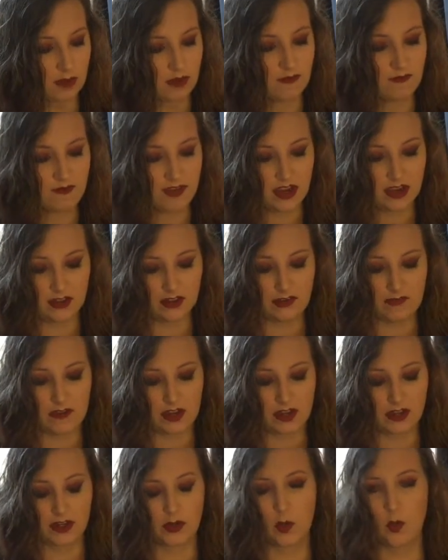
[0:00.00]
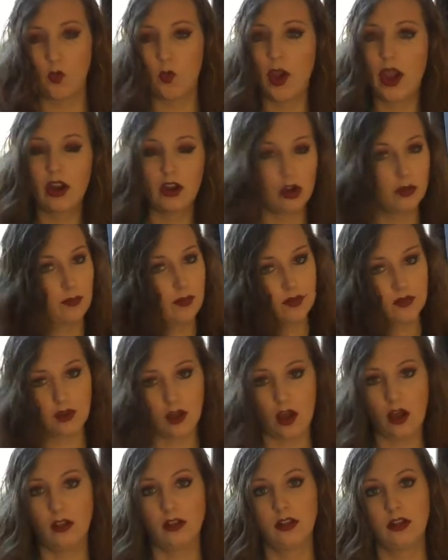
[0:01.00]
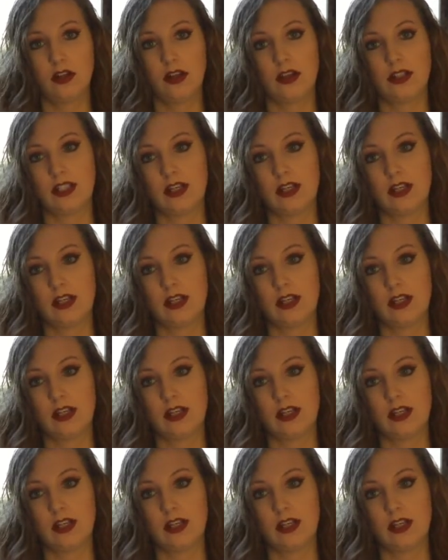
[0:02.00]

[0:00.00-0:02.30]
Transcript: Very, very wearable color.